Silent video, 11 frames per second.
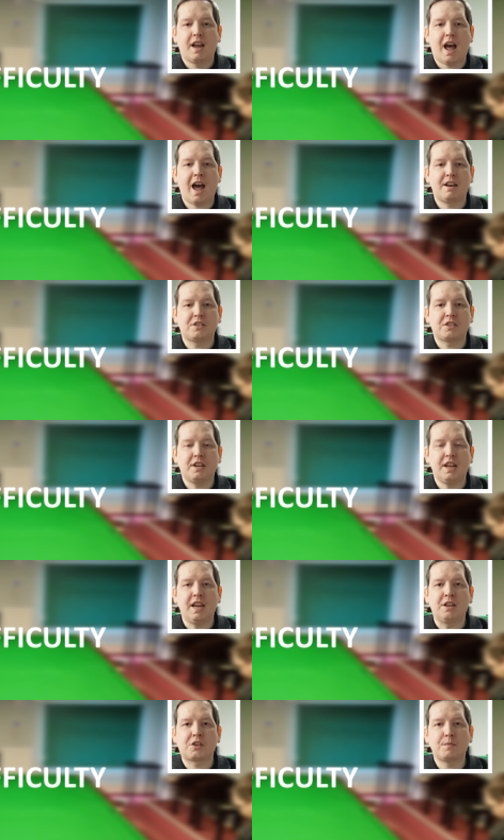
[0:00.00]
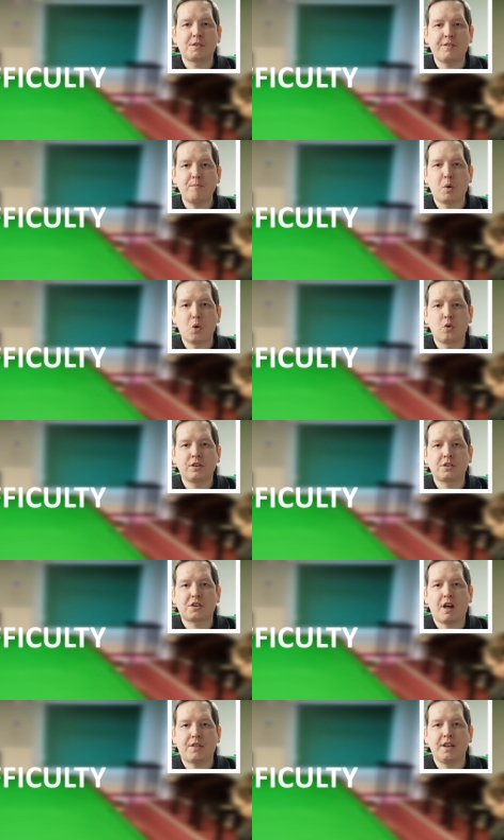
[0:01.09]
And in terms of
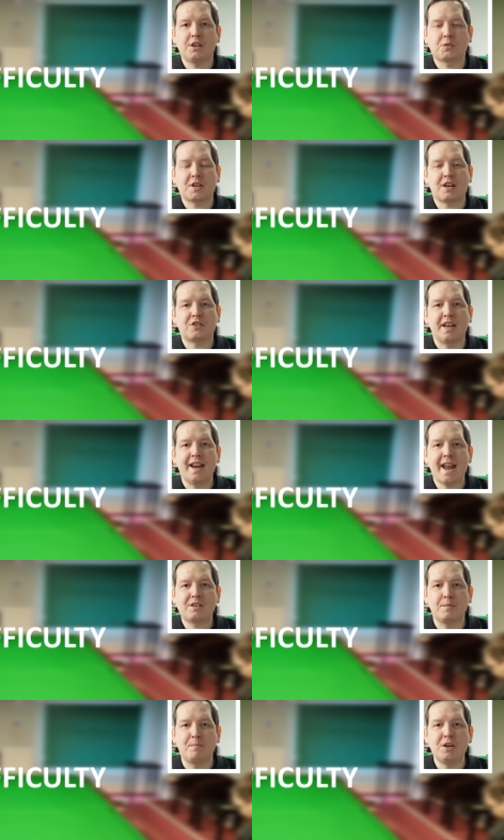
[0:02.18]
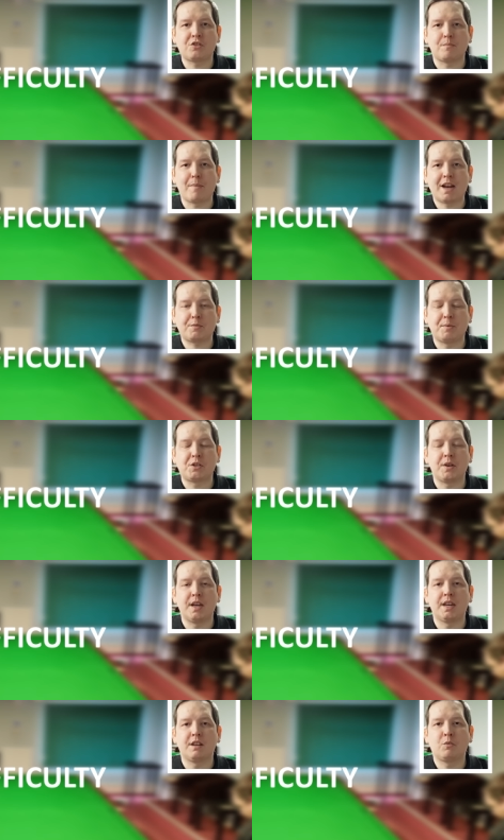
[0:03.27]
importance, I think this was actually an exhibition match
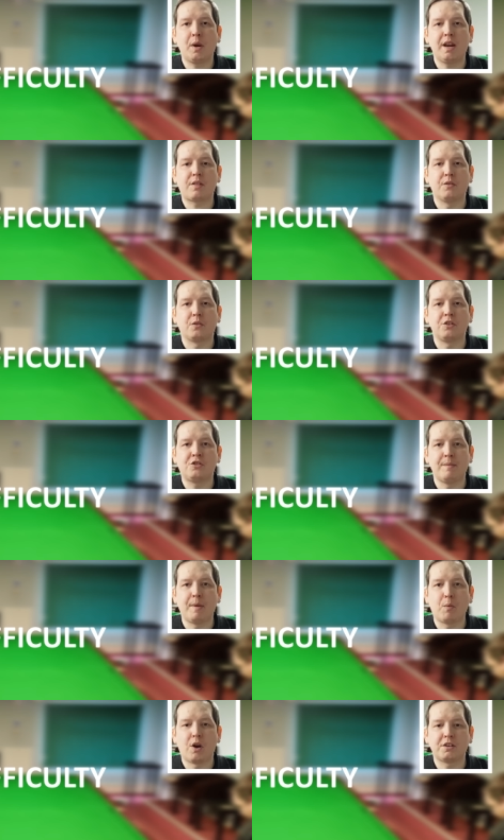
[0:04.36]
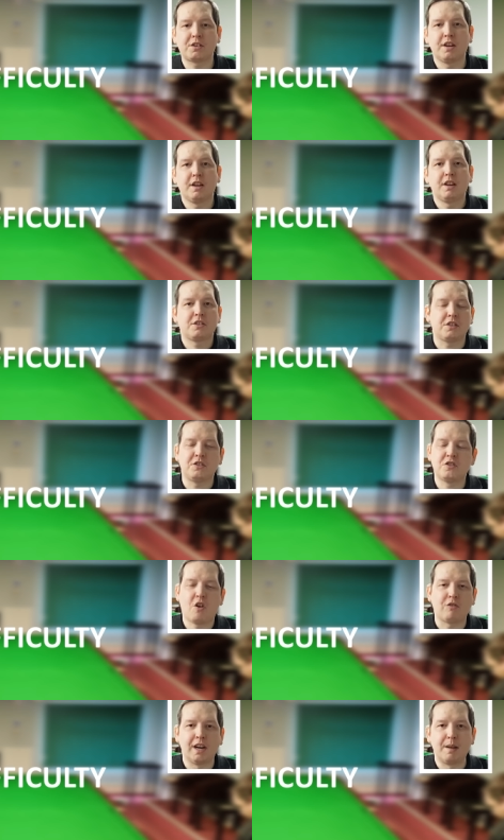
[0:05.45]
between Willie Thorne and Jimmy White, so there's
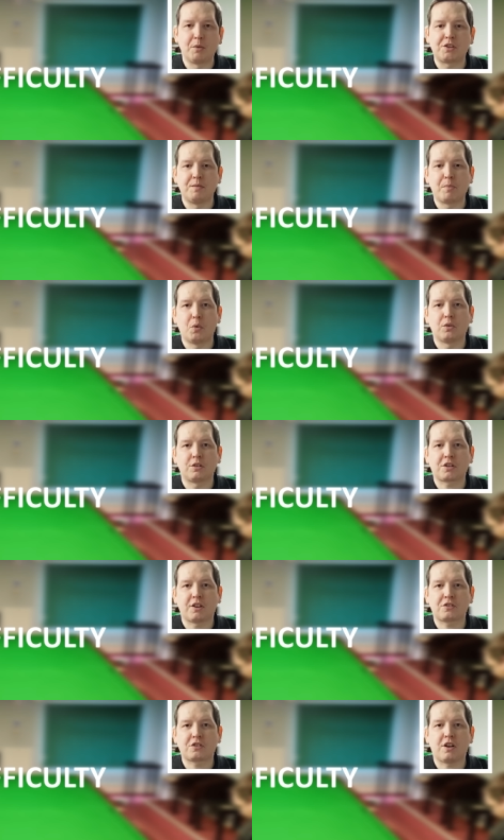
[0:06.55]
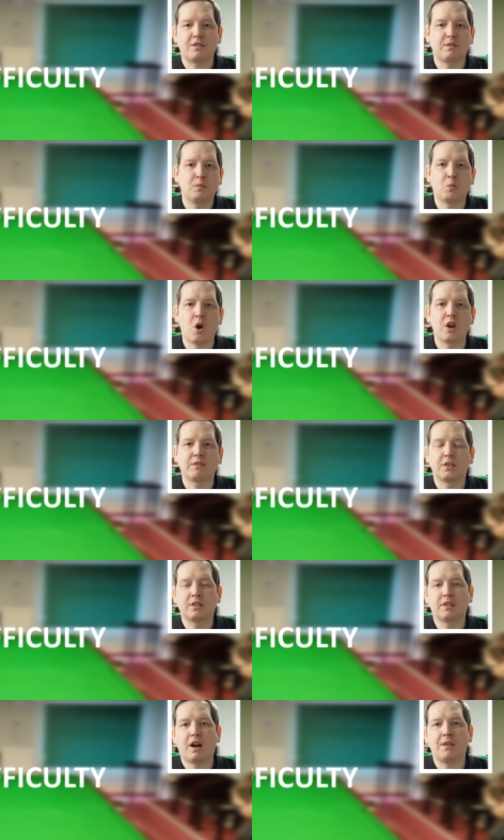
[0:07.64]
not really much importance on the shot. 1,
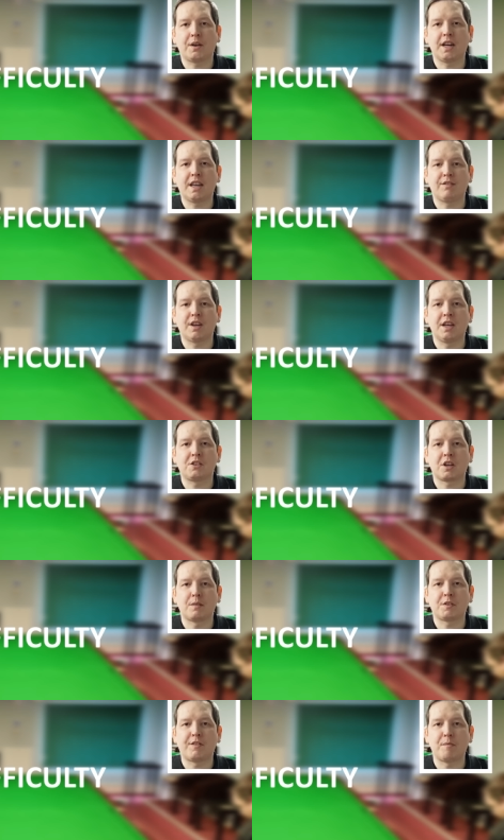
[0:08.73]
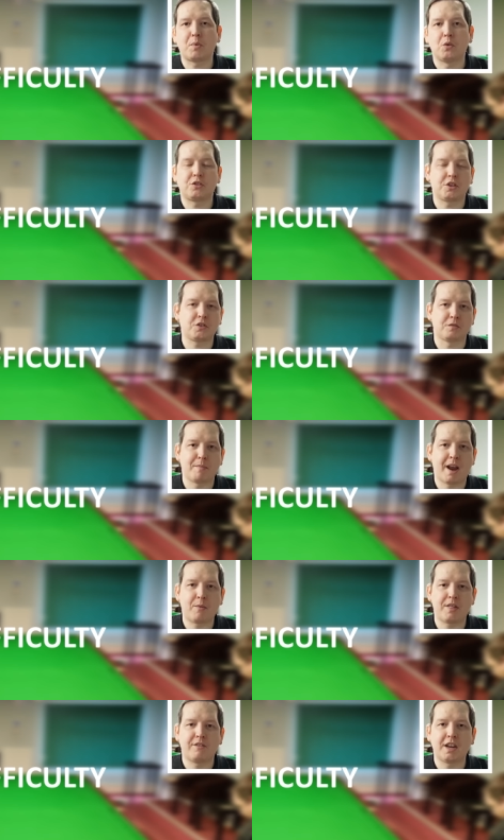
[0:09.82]
I'm going to give it in terms of importance. It doesn't matter
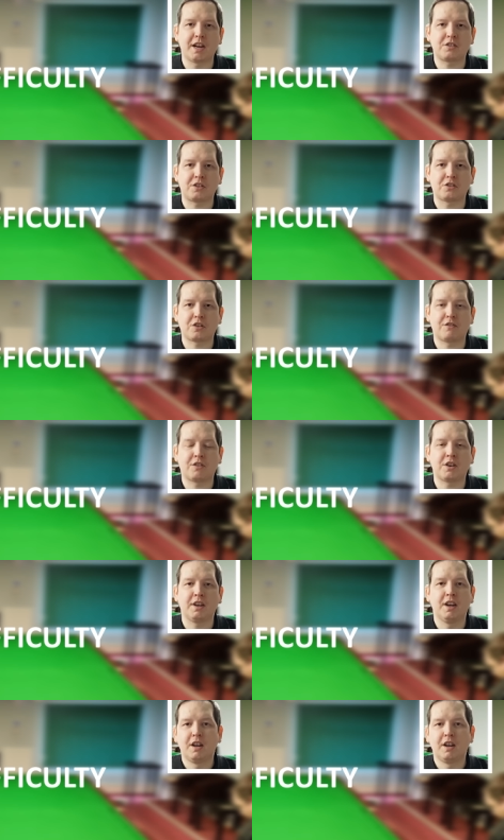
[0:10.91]
whether he gets this shot right.